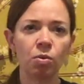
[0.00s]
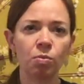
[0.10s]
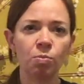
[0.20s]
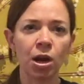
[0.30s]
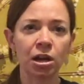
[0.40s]

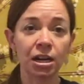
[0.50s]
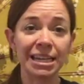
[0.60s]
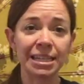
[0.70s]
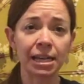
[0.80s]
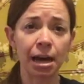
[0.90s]

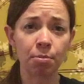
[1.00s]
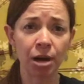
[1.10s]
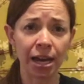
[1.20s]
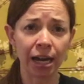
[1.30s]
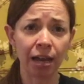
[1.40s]
Margarita
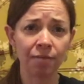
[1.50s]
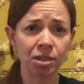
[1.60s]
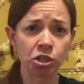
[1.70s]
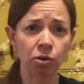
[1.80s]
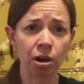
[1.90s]
Cabrera, a
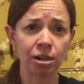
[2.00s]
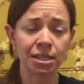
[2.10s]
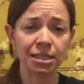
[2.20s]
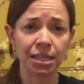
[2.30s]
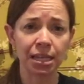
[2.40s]
visual
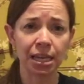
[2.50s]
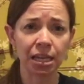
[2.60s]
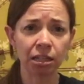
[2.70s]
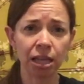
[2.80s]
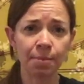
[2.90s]
artist, did in
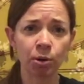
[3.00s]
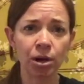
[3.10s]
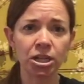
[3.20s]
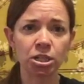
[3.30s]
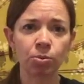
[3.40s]

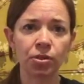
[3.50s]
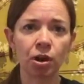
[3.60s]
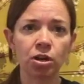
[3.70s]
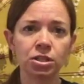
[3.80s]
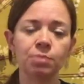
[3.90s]
collaboration with
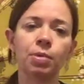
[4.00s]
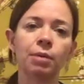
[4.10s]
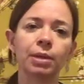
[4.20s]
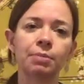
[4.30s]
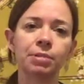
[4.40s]
Arts and
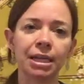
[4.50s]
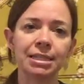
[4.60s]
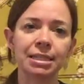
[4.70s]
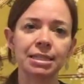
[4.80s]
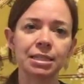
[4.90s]
Public
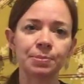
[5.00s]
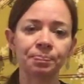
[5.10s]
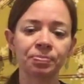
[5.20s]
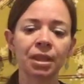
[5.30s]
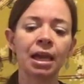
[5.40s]
Places.
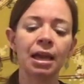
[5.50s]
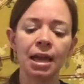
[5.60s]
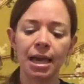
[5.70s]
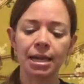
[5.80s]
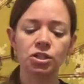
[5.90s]

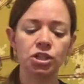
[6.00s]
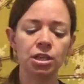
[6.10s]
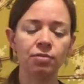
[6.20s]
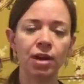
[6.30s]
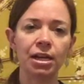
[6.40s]
And she
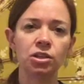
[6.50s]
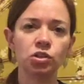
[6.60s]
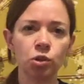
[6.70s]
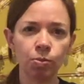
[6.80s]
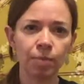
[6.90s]
invited
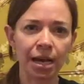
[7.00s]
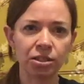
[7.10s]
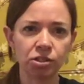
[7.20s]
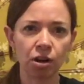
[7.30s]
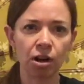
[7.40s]
two
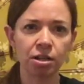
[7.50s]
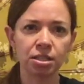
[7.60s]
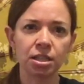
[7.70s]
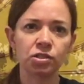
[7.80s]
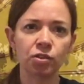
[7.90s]
master
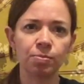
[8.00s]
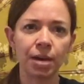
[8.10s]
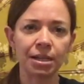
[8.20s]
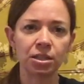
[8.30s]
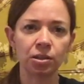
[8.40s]
artisans from
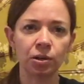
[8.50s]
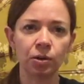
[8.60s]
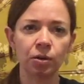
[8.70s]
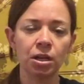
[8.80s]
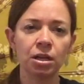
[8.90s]

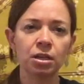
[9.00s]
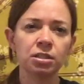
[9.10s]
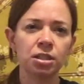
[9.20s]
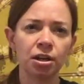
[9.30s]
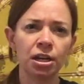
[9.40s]
Mexico,
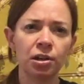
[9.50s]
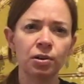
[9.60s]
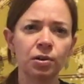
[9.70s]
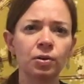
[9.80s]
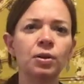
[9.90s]

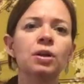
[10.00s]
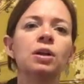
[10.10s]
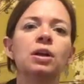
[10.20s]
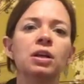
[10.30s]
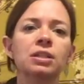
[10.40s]
Sergio
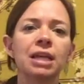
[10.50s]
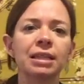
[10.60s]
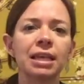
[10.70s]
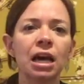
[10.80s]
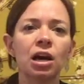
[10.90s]

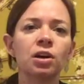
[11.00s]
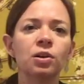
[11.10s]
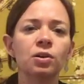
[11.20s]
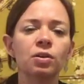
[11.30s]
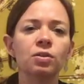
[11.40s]

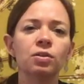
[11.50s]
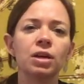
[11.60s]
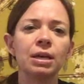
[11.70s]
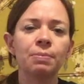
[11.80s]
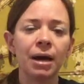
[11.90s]
Santiago
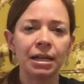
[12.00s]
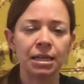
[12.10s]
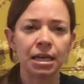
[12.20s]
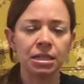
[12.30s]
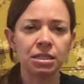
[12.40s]

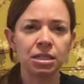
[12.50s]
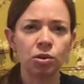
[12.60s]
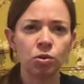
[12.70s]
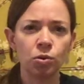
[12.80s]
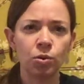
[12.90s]
Ibáñez,
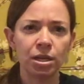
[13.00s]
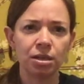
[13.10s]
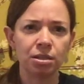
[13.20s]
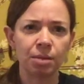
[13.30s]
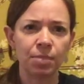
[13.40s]
who
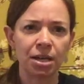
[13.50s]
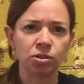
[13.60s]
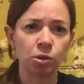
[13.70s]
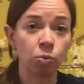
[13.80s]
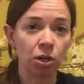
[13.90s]
is a
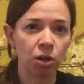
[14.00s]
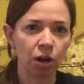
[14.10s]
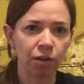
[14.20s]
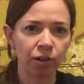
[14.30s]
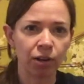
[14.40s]
master wood
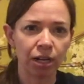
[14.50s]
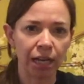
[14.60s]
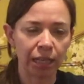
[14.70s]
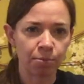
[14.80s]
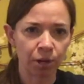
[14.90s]
carver and
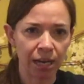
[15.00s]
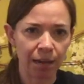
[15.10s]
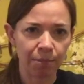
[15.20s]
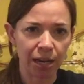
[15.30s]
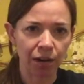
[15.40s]

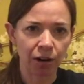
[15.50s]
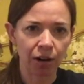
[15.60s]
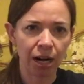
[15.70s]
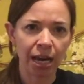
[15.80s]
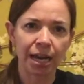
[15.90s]
Alebrije
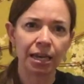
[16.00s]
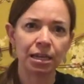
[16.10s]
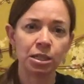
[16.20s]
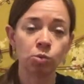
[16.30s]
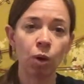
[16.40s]
maker, and
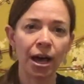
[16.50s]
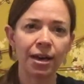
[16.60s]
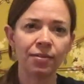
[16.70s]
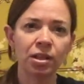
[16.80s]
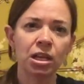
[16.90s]
his
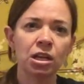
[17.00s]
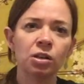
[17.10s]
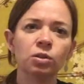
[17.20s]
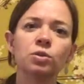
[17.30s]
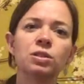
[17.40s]
wife,
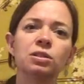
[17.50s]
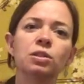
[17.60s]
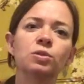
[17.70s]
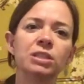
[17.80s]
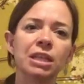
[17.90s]
Luz
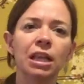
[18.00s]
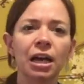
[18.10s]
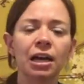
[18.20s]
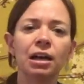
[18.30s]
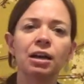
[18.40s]

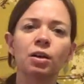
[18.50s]
Salsa